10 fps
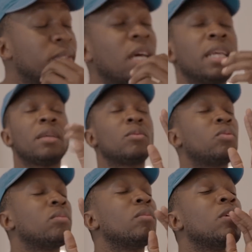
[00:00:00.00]
Sonny,
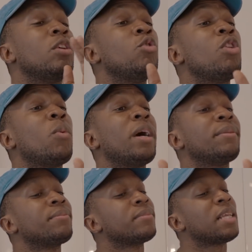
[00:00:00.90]
you know
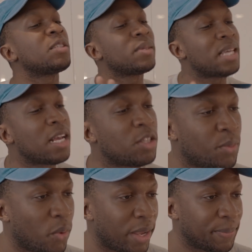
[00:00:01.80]
what? That's besides the
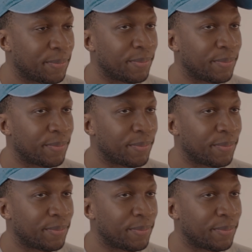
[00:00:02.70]
point.